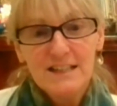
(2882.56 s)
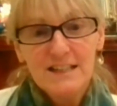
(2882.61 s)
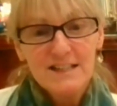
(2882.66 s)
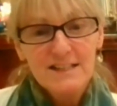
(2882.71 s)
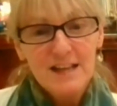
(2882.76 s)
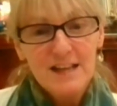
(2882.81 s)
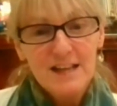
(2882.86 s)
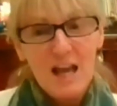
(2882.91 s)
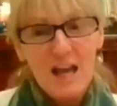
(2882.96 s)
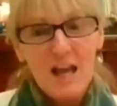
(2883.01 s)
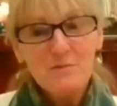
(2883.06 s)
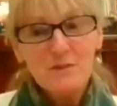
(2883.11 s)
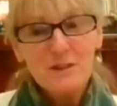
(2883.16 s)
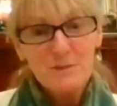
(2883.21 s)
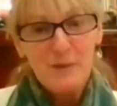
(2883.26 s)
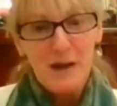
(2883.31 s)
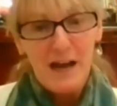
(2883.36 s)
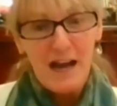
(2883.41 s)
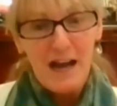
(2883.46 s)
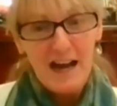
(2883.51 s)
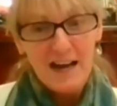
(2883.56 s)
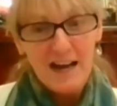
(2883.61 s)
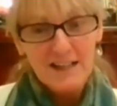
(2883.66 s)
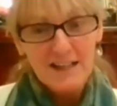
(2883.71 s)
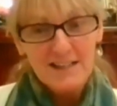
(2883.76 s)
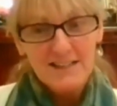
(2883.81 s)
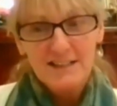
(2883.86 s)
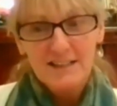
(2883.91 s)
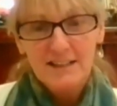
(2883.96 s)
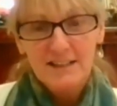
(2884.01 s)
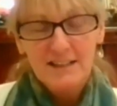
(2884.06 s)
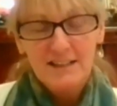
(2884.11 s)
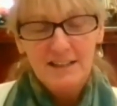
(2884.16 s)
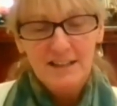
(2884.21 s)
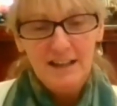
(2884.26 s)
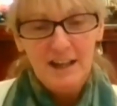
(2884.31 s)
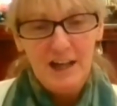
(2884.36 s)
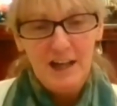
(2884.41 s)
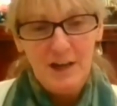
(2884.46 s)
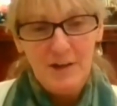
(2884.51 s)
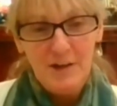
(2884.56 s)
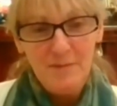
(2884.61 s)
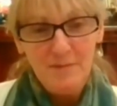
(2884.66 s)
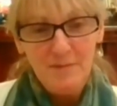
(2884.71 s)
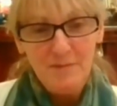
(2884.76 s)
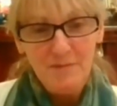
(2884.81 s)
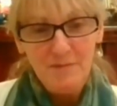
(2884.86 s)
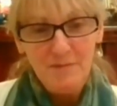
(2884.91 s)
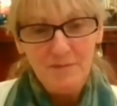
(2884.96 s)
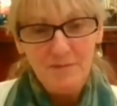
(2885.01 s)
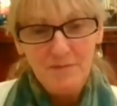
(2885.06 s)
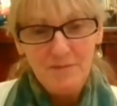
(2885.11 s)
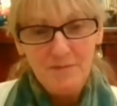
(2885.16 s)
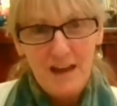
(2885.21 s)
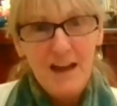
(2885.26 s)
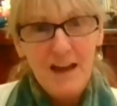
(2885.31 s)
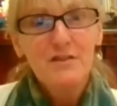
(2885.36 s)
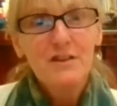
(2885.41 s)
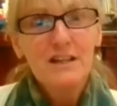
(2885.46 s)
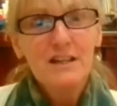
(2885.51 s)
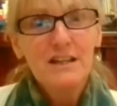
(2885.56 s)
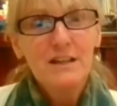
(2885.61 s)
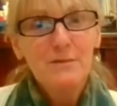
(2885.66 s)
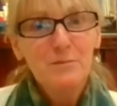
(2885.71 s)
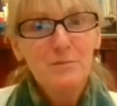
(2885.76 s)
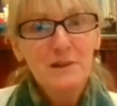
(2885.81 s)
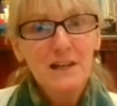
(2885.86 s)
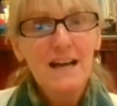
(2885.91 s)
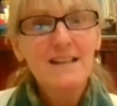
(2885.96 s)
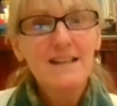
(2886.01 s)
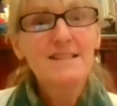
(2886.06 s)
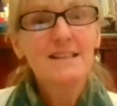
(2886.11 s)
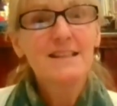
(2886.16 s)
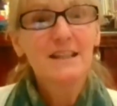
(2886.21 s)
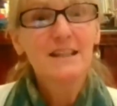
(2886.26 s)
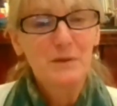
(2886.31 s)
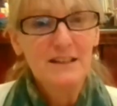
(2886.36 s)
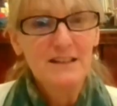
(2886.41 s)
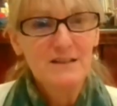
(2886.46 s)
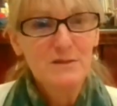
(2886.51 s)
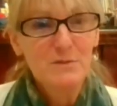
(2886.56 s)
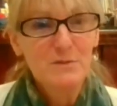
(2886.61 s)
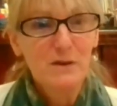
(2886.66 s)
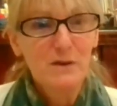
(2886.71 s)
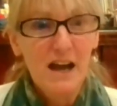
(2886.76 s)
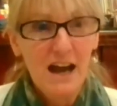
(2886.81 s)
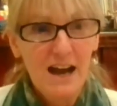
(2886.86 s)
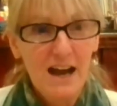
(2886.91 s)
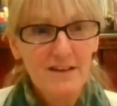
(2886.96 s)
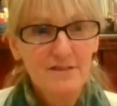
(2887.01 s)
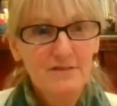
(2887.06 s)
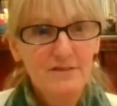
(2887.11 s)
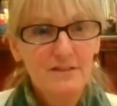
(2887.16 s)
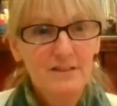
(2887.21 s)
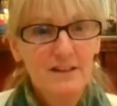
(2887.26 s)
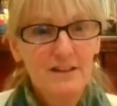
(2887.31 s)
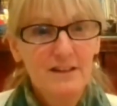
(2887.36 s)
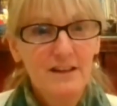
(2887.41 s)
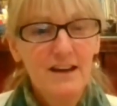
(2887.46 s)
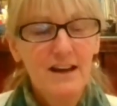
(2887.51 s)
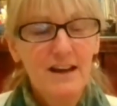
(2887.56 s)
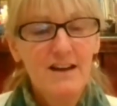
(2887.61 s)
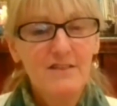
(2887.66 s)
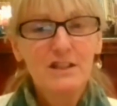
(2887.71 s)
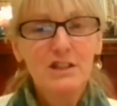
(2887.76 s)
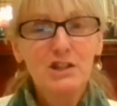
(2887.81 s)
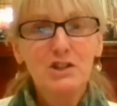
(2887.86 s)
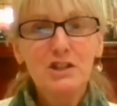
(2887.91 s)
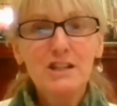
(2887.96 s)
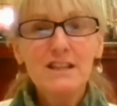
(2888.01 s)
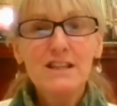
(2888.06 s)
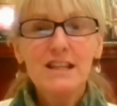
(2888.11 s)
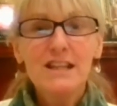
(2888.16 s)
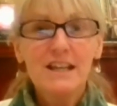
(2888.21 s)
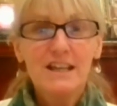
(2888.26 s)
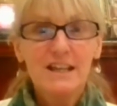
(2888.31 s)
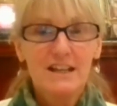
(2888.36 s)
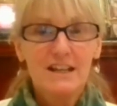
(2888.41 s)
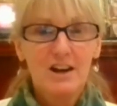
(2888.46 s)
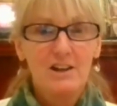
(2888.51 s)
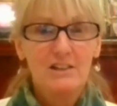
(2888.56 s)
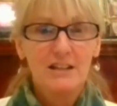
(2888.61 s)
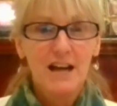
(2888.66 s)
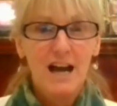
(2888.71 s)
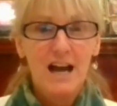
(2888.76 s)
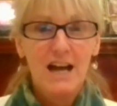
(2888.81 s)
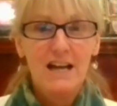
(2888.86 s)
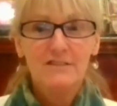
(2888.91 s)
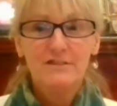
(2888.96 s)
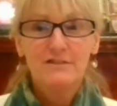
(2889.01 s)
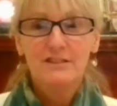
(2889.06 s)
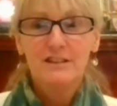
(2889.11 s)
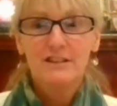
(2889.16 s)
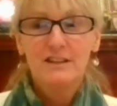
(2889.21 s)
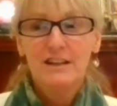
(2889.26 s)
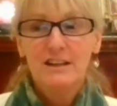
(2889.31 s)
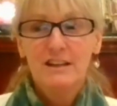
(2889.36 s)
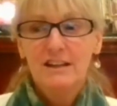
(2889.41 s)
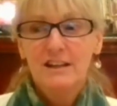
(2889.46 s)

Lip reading: in the same respect, every pleasant experience we have, every good thing in our life